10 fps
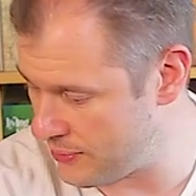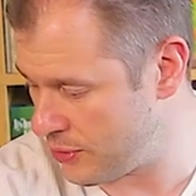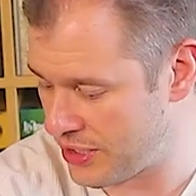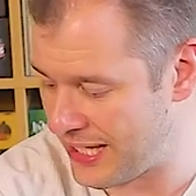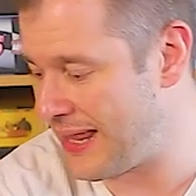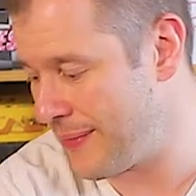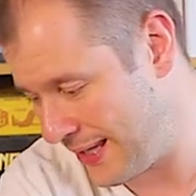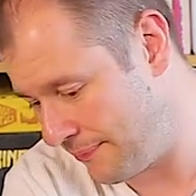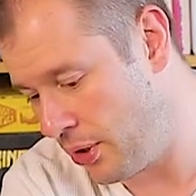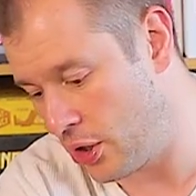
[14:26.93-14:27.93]
I'm not going to get them
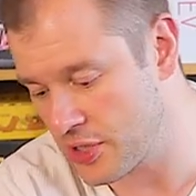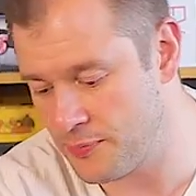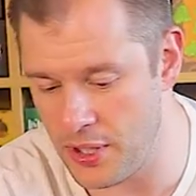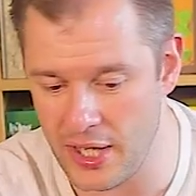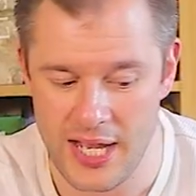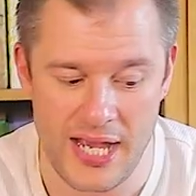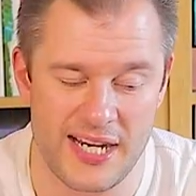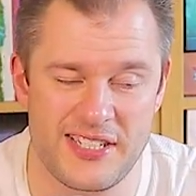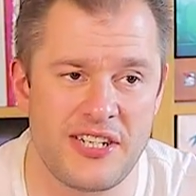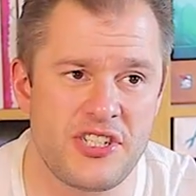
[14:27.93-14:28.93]
out of the box, but
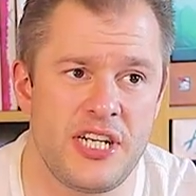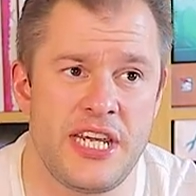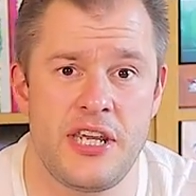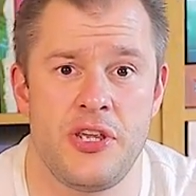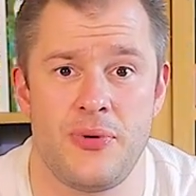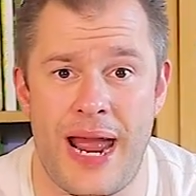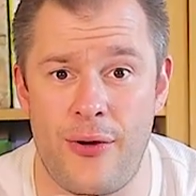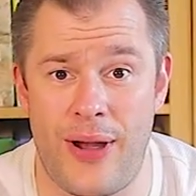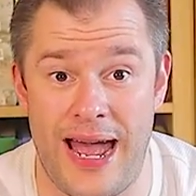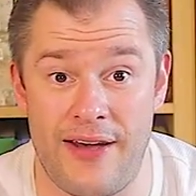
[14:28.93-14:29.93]
essentially you
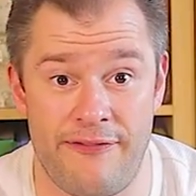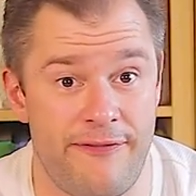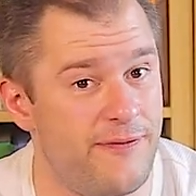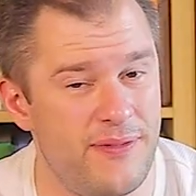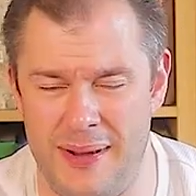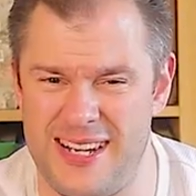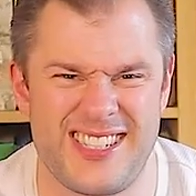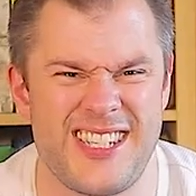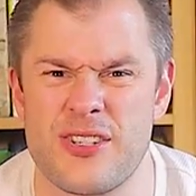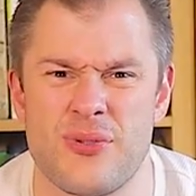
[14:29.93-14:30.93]
now have about
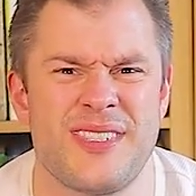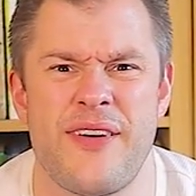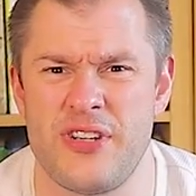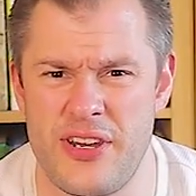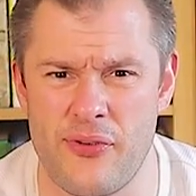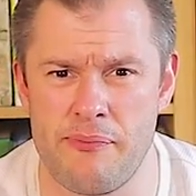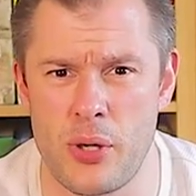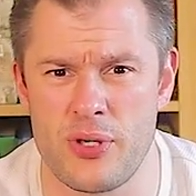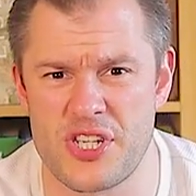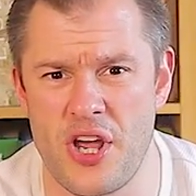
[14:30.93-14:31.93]
6 or 7 different
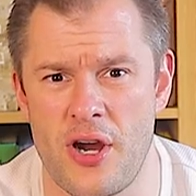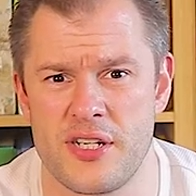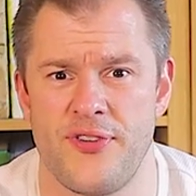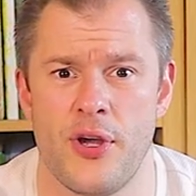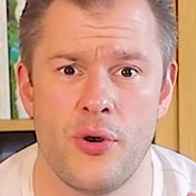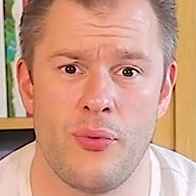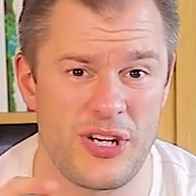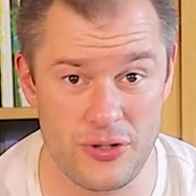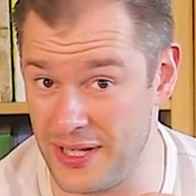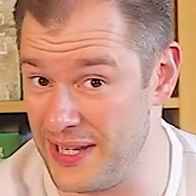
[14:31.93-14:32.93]
bonus cards for
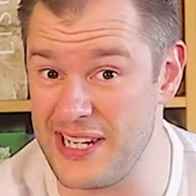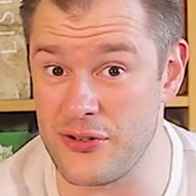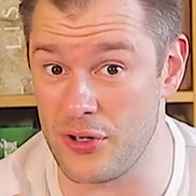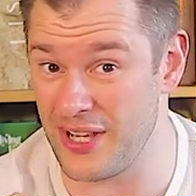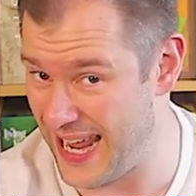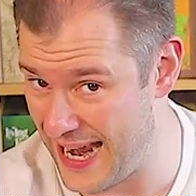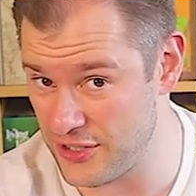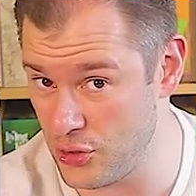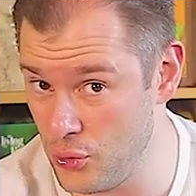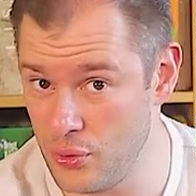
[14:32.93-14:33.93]
when you're the leader on the
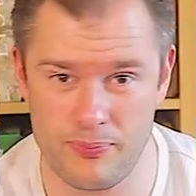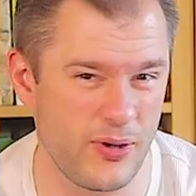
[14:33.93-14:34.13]
castle.